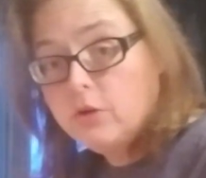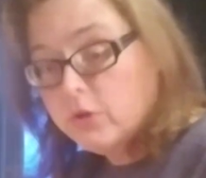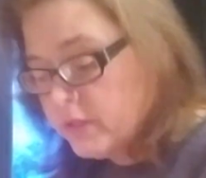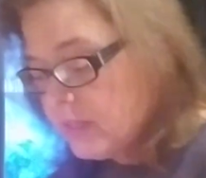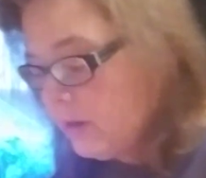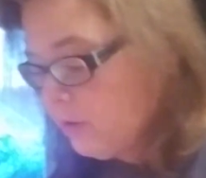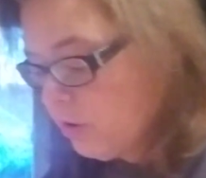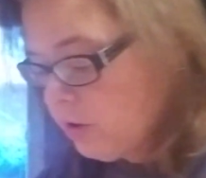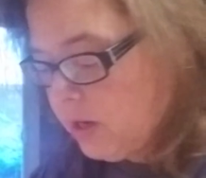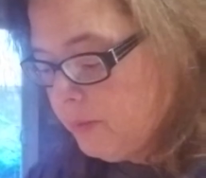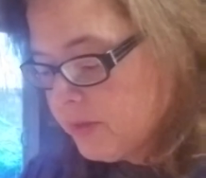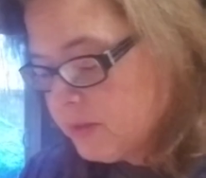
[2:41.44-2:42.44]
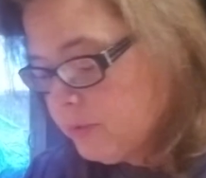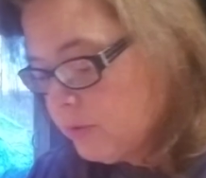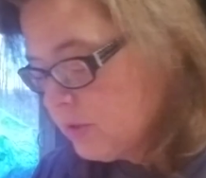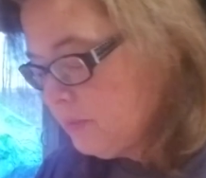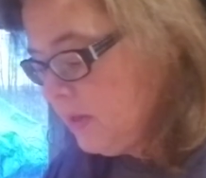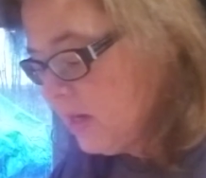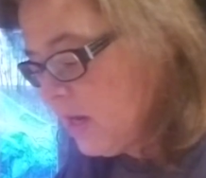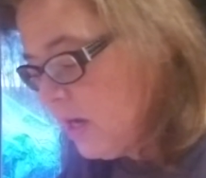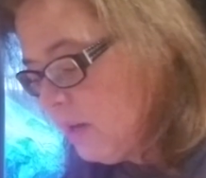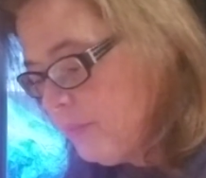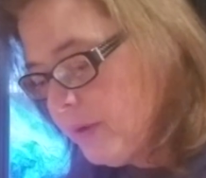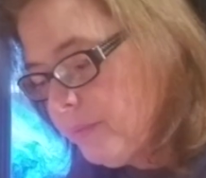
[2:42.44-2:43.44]
your sour cream. It's supposed to be a
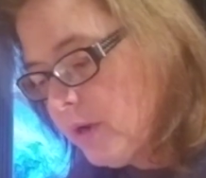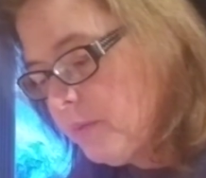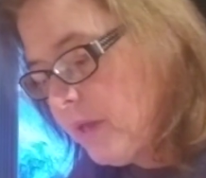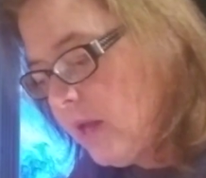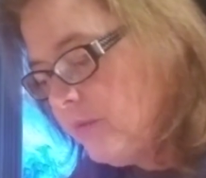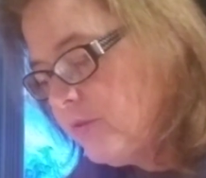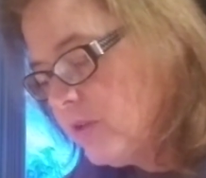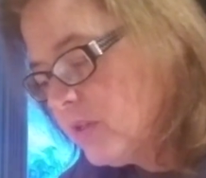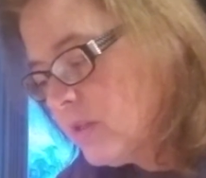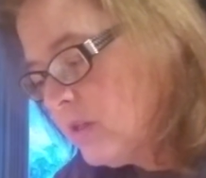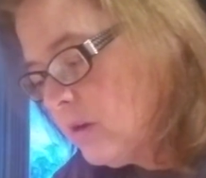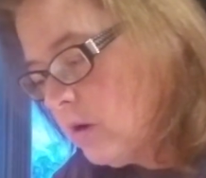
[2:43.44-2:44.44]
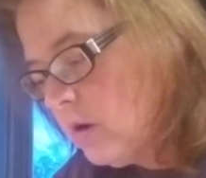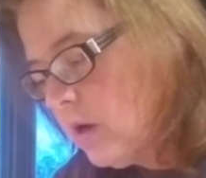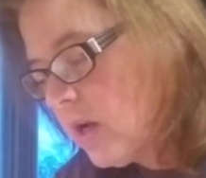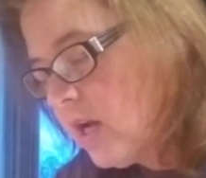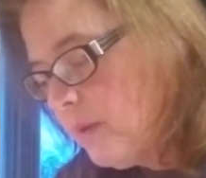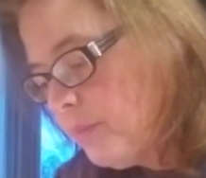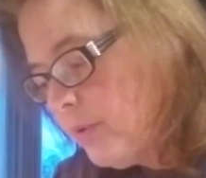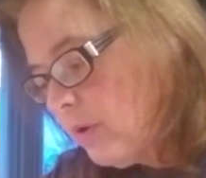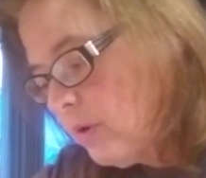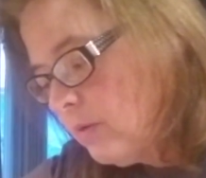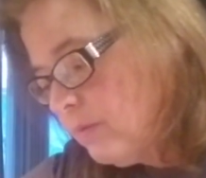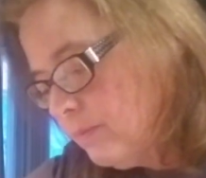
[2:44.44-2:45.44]
cup. I probably have a cup
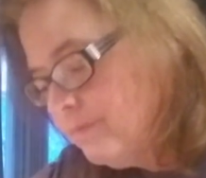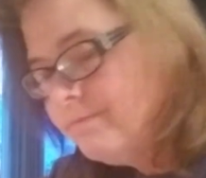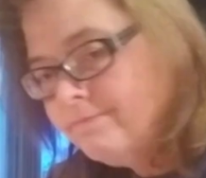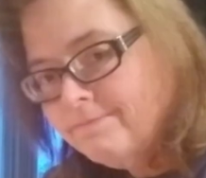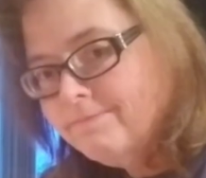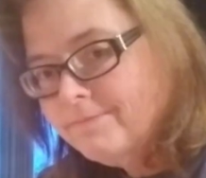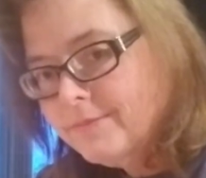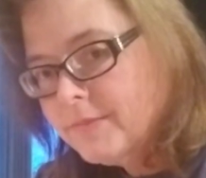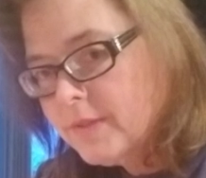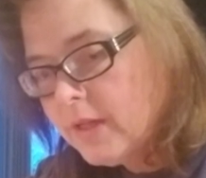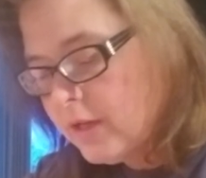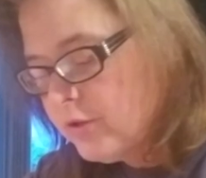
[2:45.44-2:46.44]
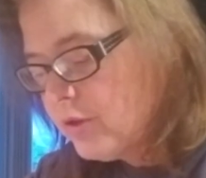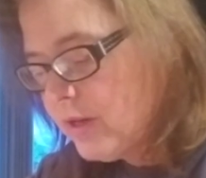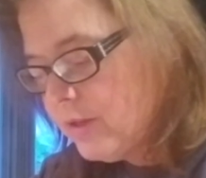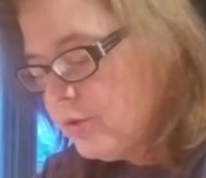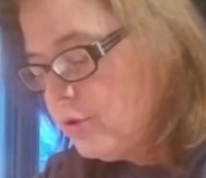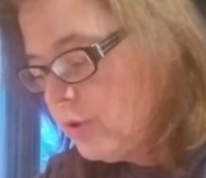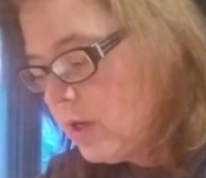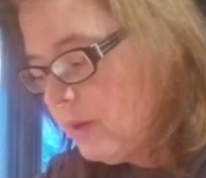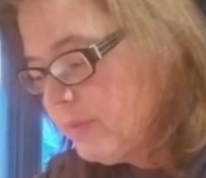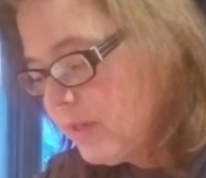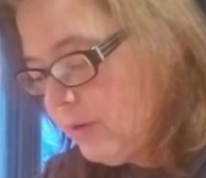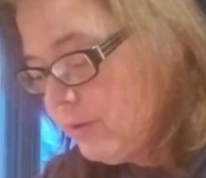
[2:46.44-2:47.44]
per, I should have had 2
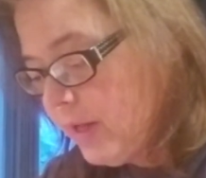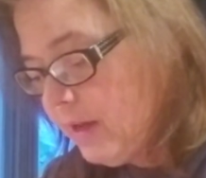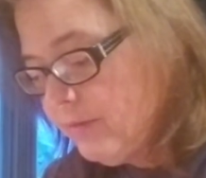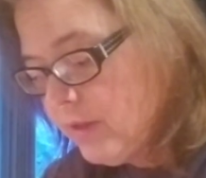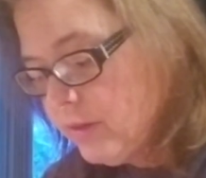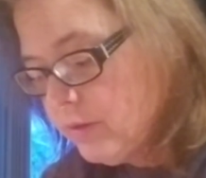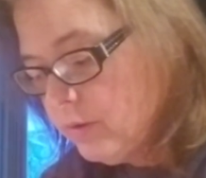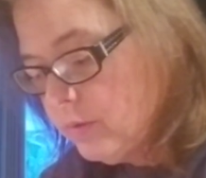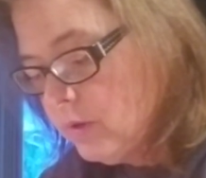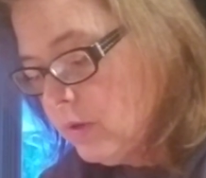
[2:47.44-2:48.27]
cups. I don't have that though.